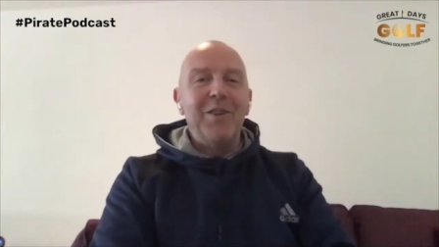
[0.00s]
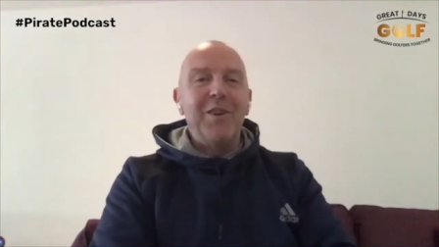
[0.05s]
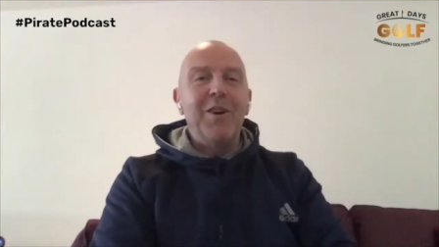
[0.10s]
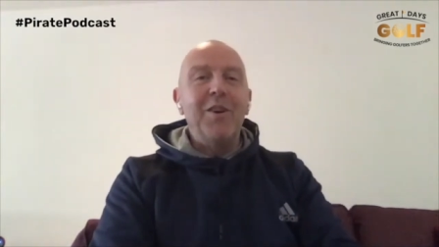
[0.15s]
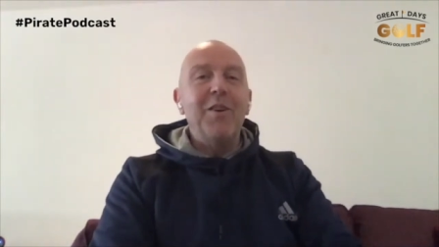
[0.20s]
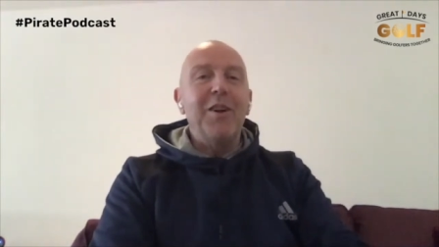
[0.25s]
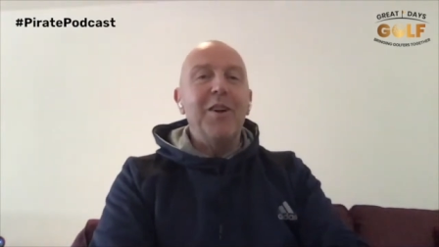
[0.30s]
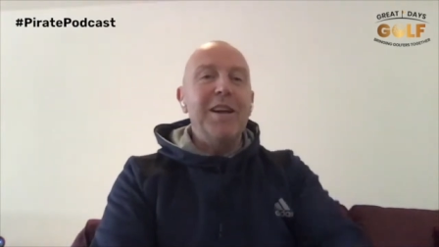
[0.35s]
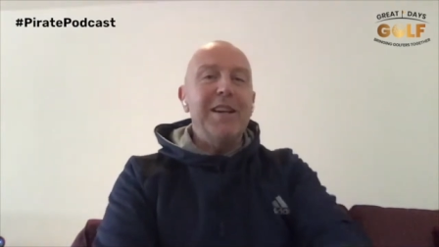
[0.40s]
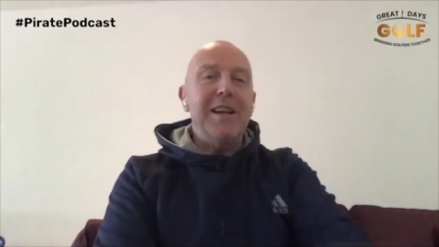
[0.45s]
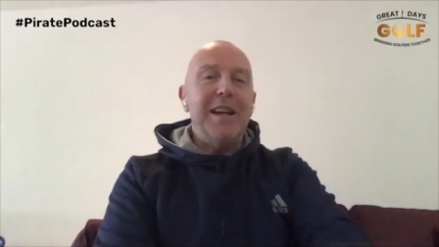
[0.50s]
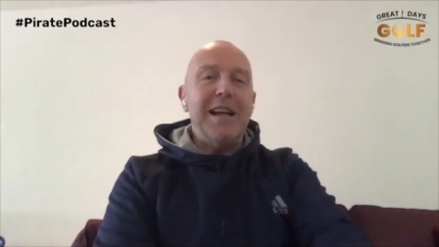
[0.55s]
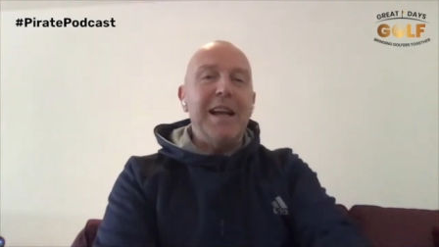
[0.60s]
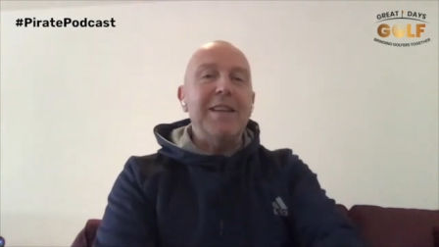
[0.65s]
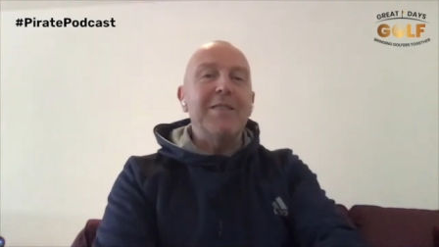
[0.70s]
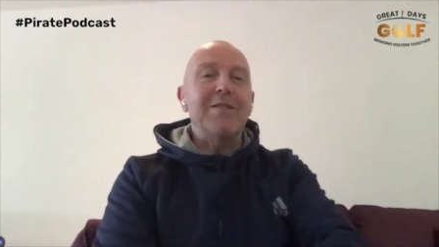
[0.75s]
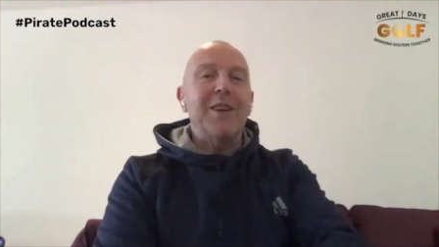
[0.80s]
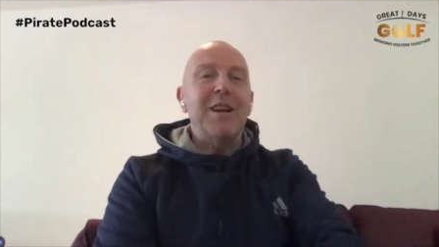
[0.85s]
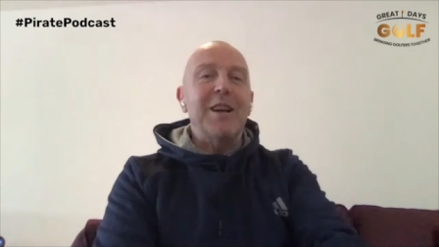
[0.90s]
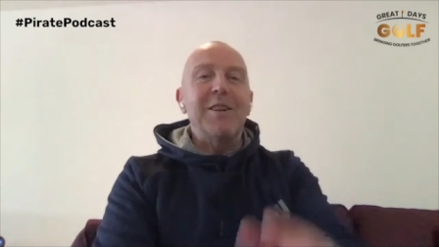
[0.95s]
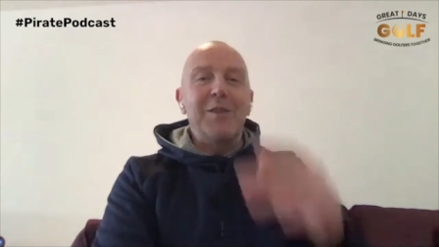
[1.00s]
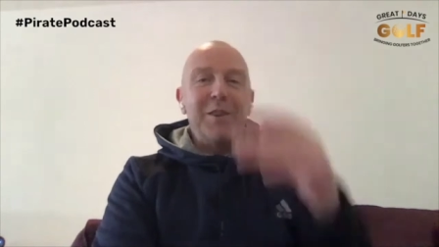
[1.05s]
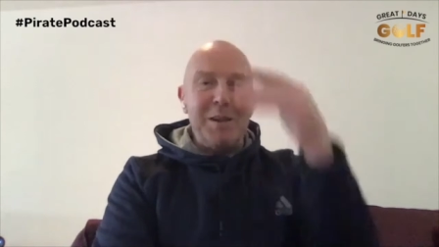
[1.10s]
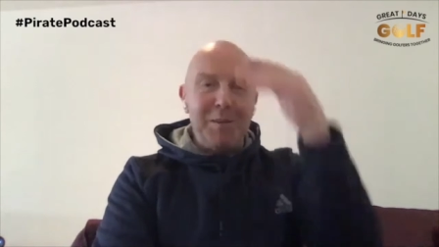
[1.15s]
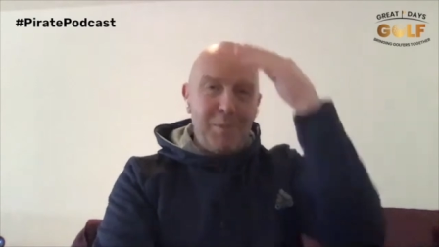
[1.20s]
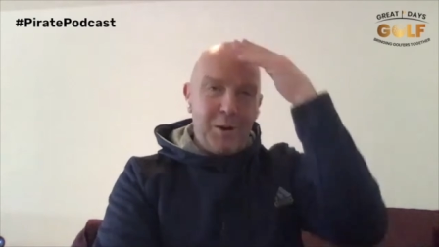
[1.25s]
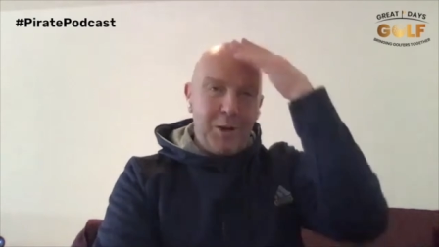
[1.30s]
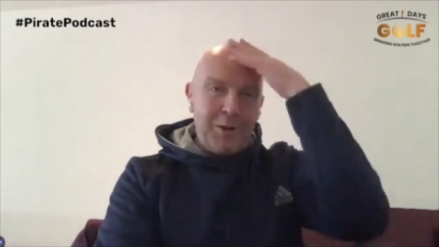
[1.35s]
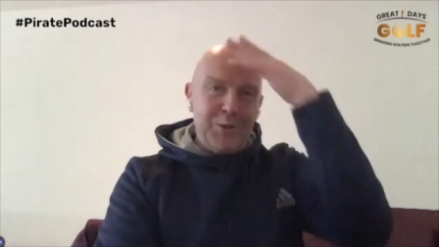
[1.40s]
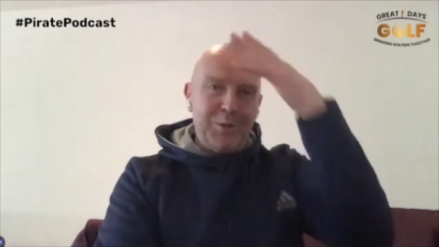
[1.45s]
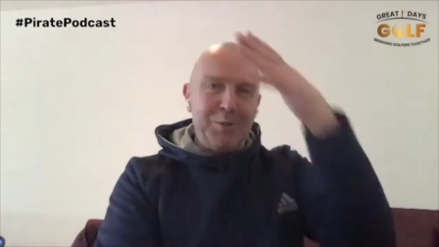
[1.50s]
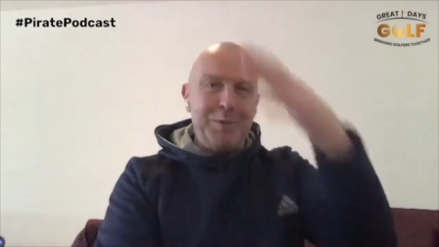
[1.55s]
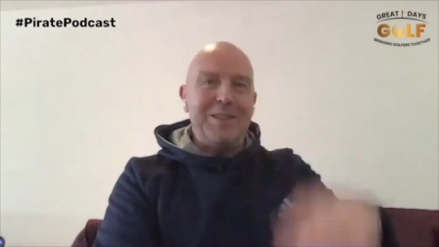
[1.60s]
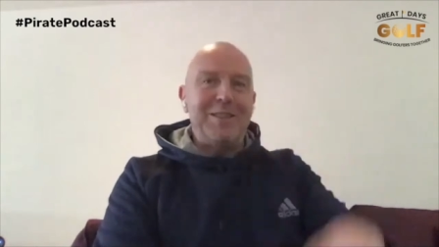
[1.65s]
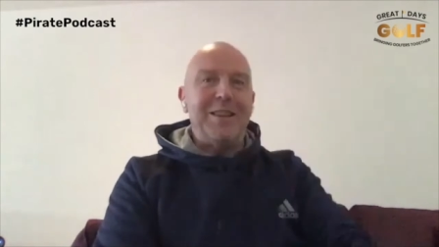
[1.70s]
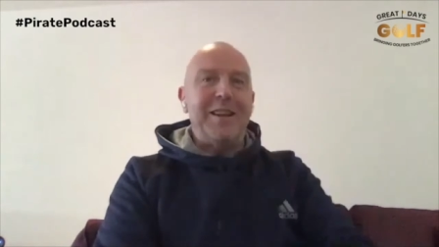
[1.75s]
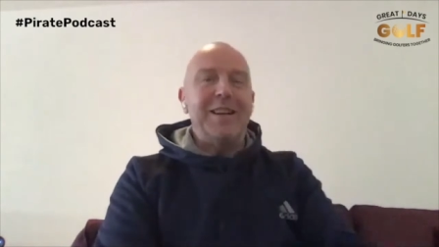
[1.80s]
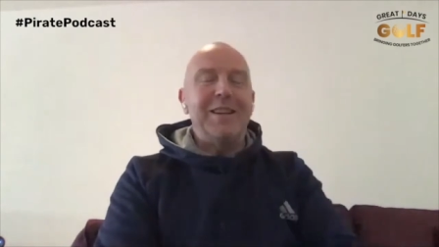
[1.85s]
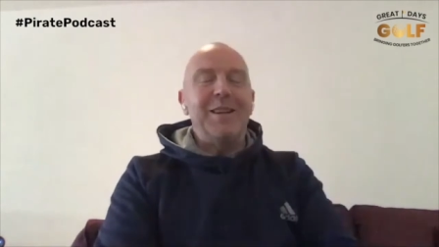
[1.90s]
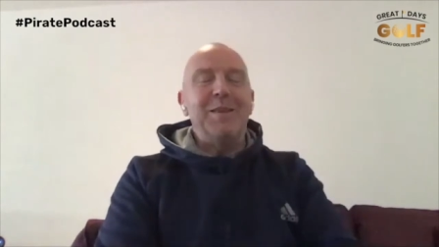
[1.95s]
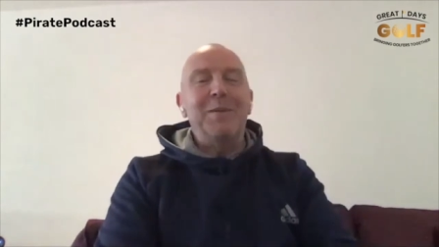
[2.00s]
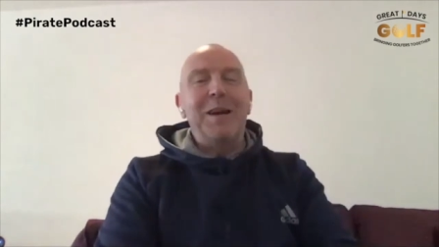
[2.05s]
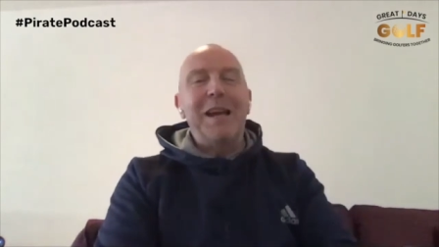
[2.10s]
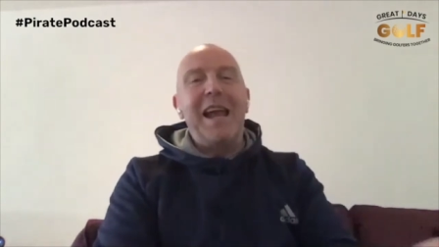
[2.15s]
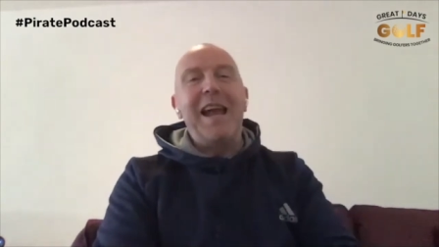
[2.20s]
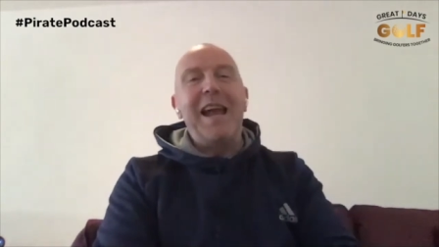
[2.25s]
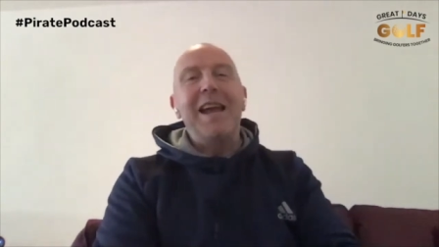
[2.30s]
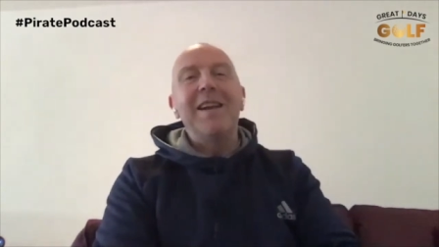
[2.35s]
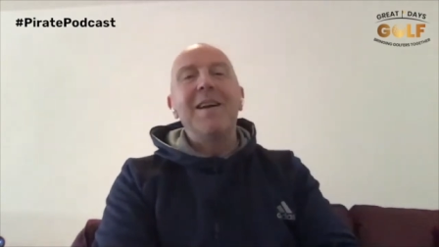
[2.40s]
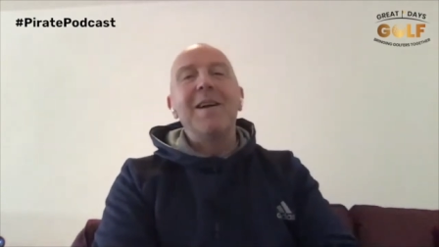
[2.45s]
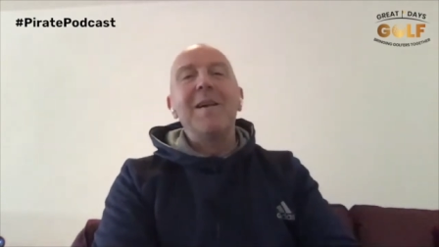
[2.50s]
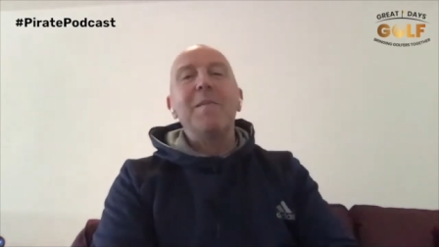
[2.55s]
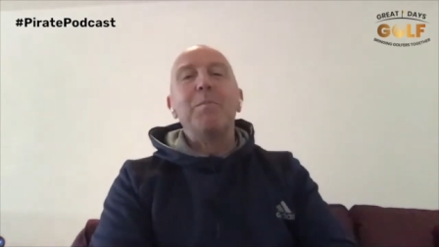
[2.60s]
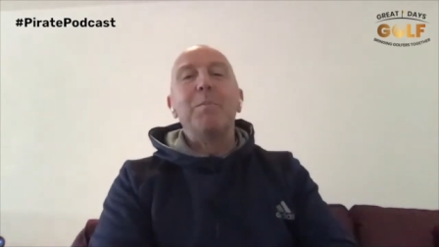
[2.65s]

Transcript: All right, I had some cream on, so it stuck to my head.